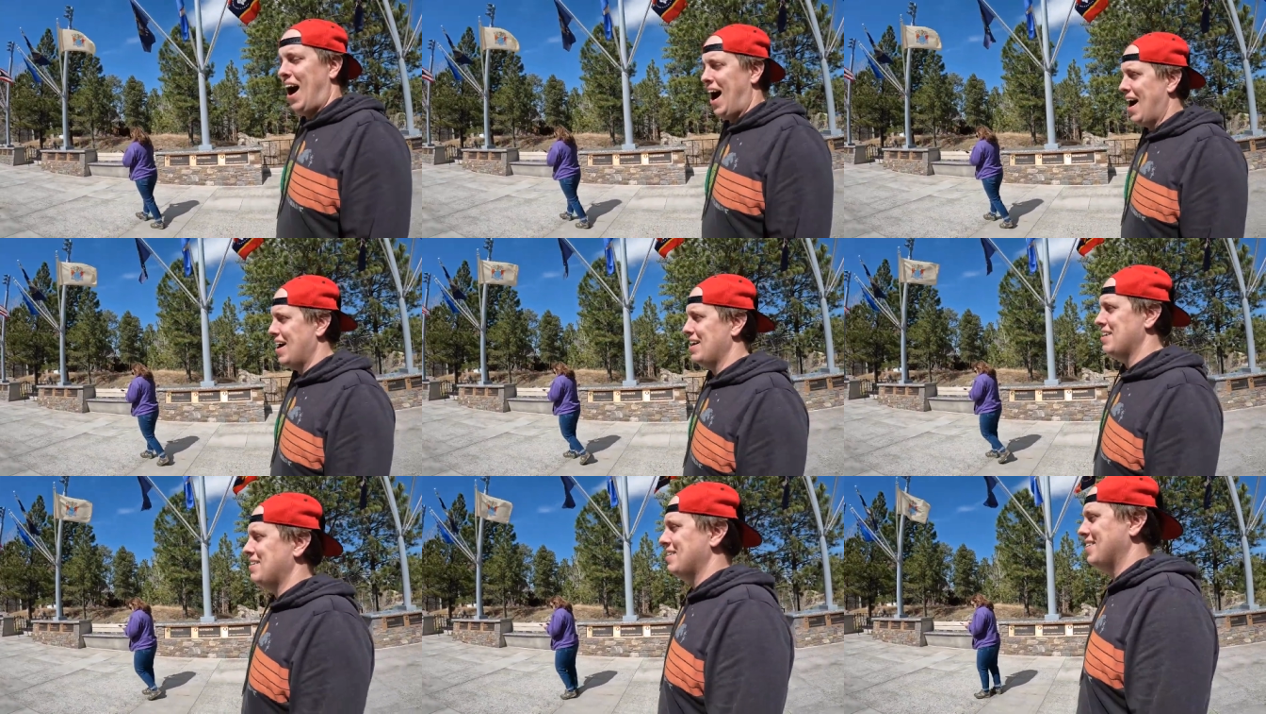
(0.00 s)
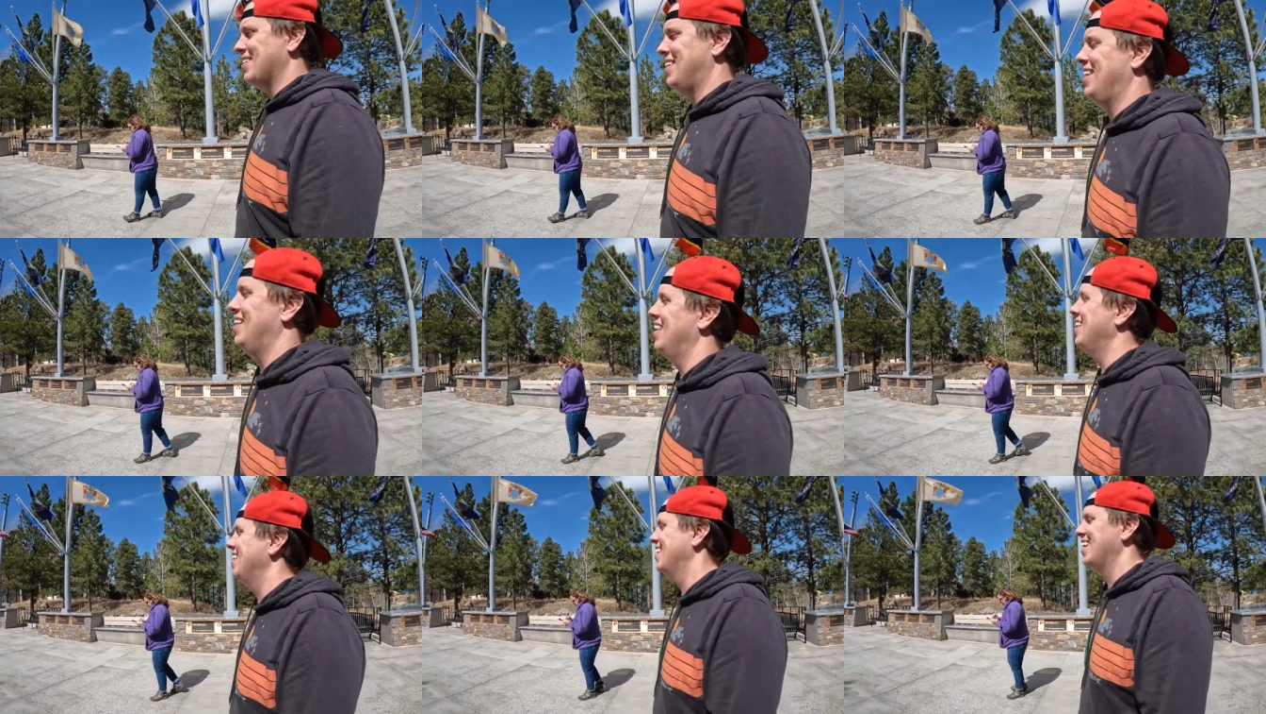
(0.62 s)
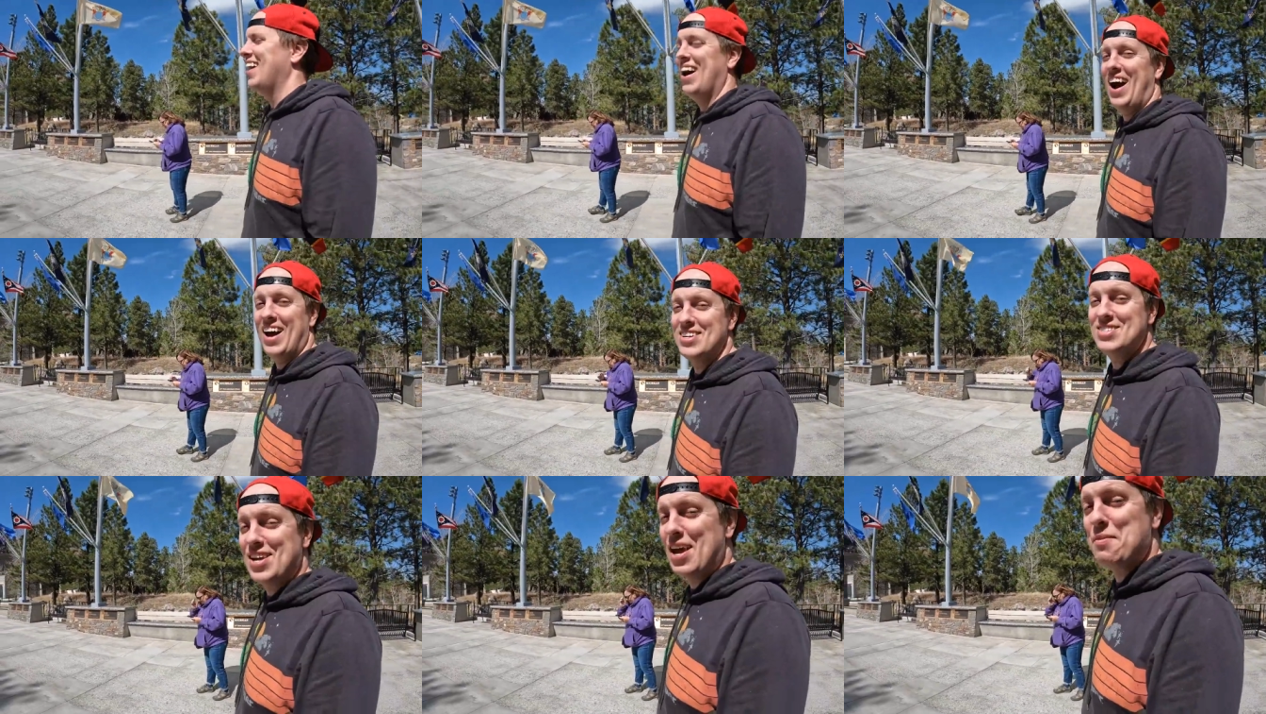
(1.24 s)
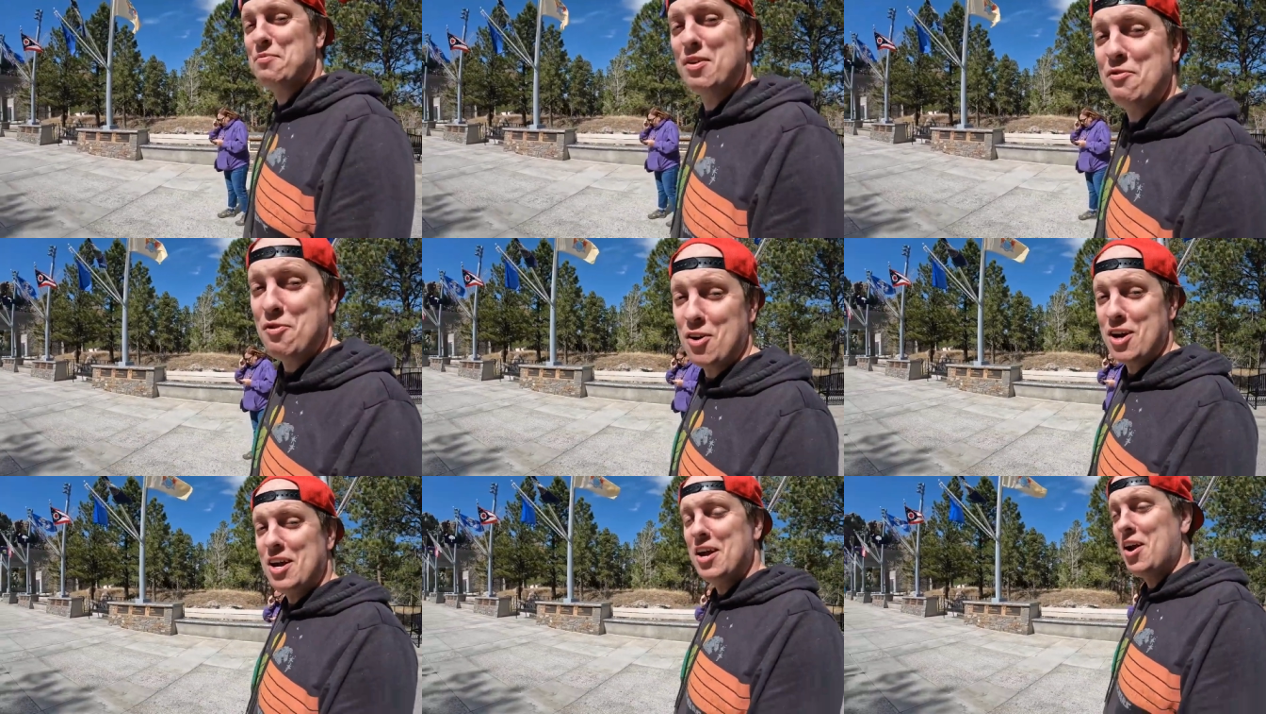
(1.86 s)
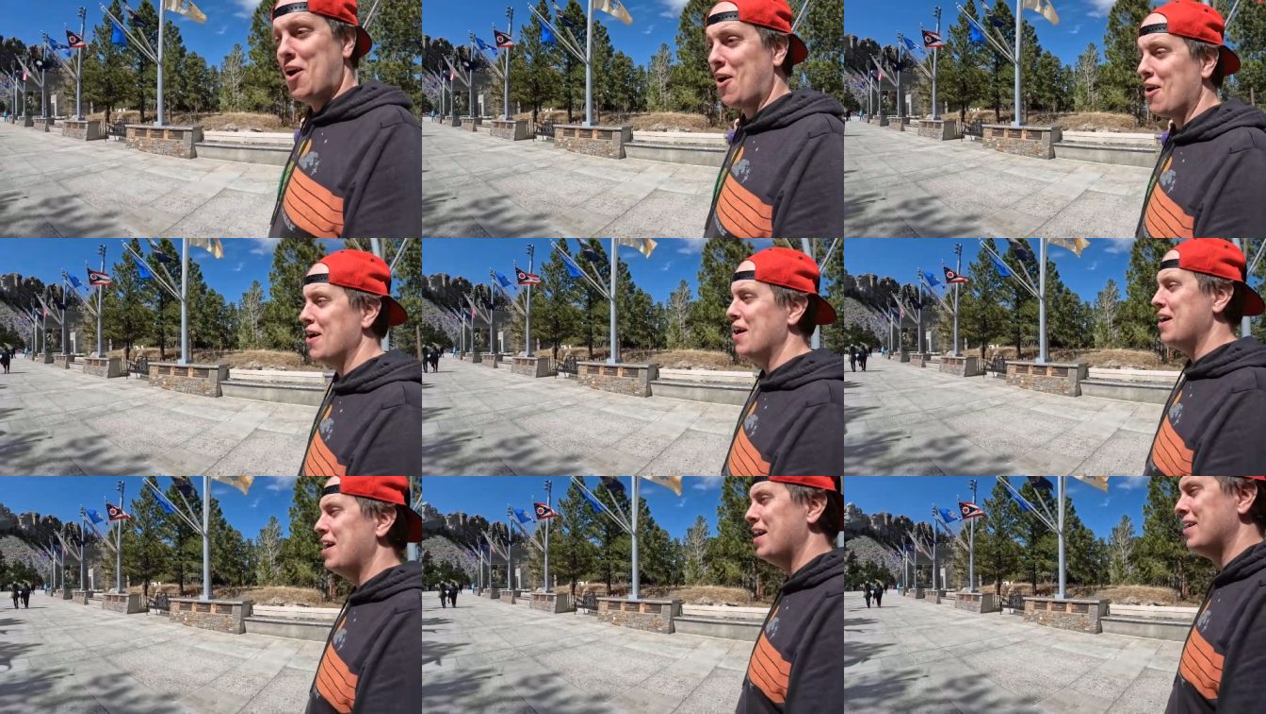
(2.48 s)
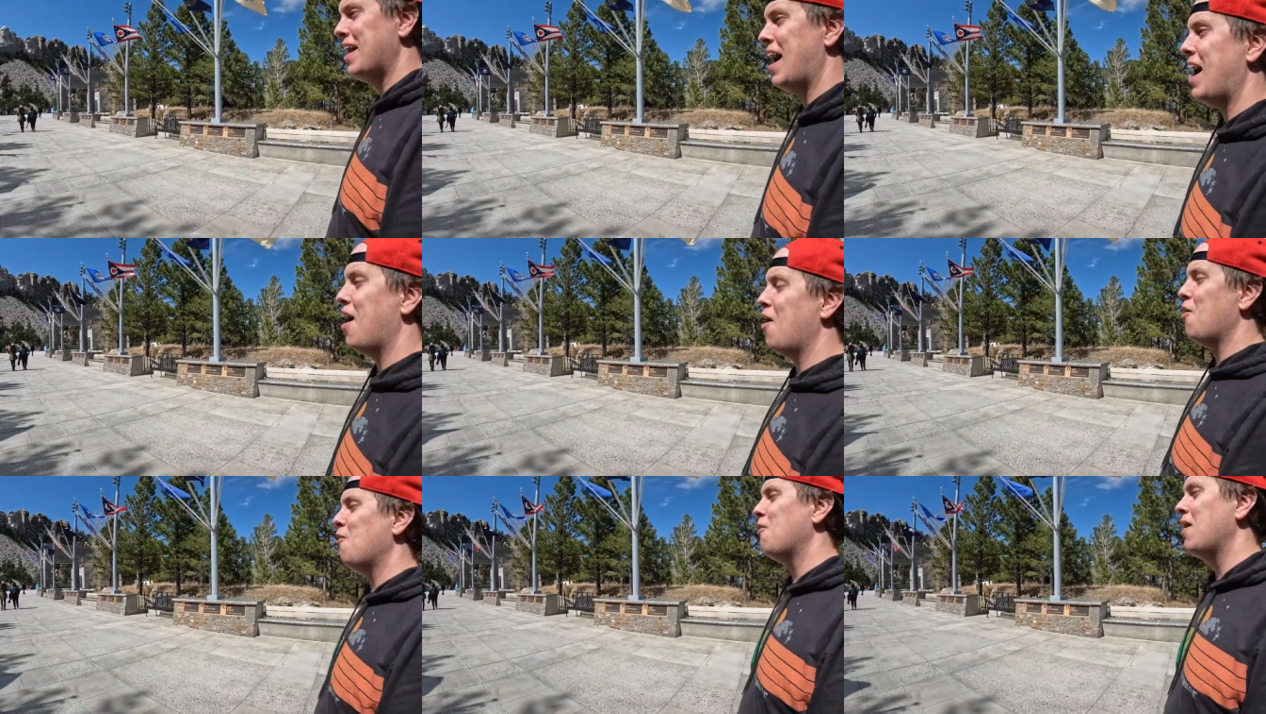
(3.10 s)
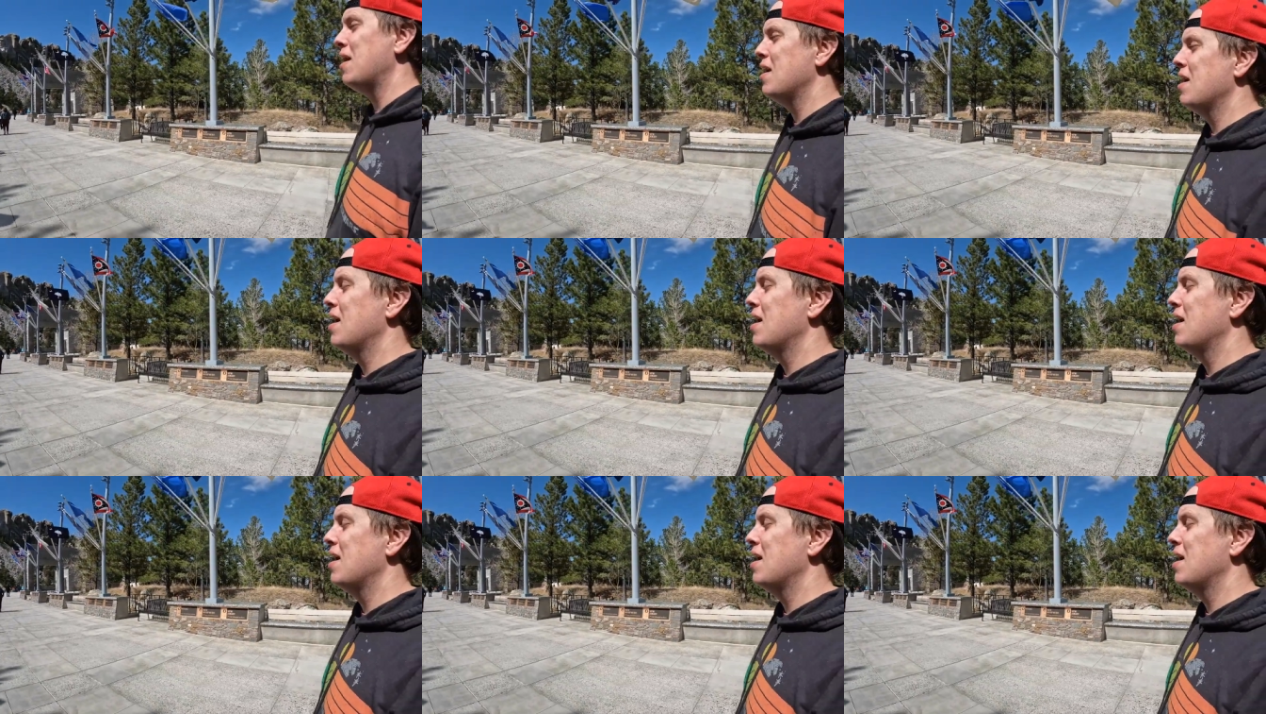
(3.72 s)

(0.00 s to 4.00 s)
I just can't believe we're here and how